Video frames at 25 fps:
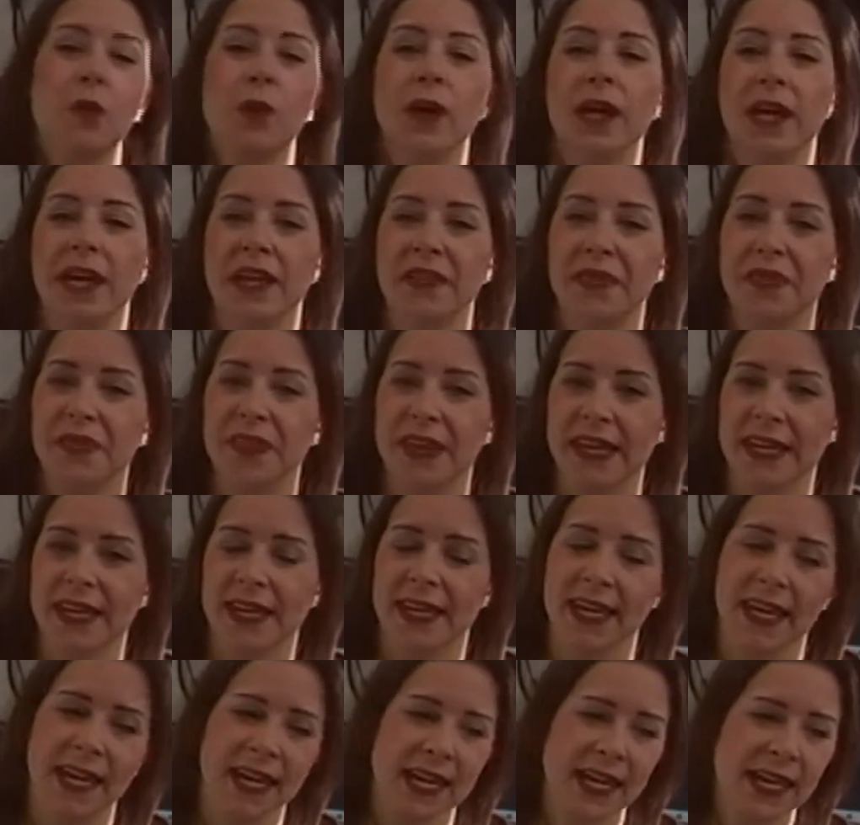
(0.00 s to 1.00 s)
we're
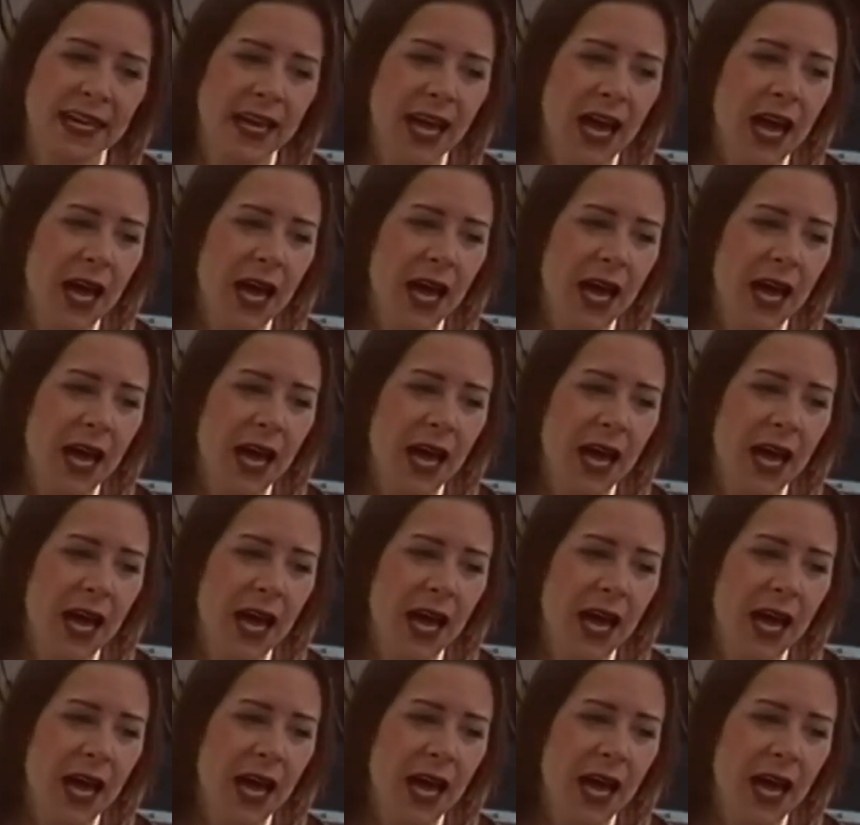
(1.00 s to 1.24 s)
thinking